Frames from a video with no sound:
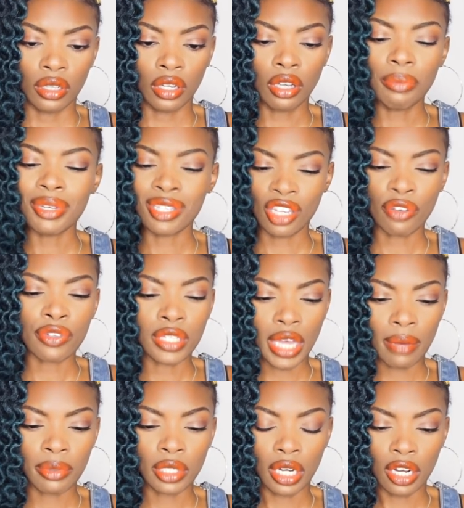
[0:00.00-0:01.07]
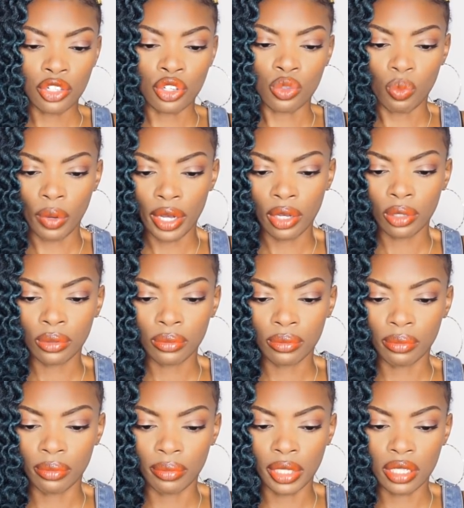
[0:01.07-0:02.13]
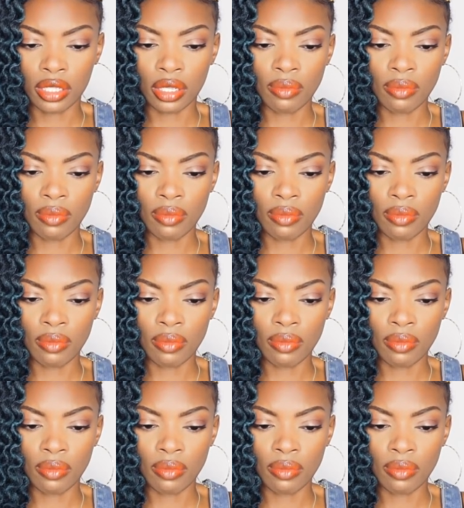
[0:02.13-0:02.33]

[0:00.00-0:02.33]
could be self-sabotage as well, because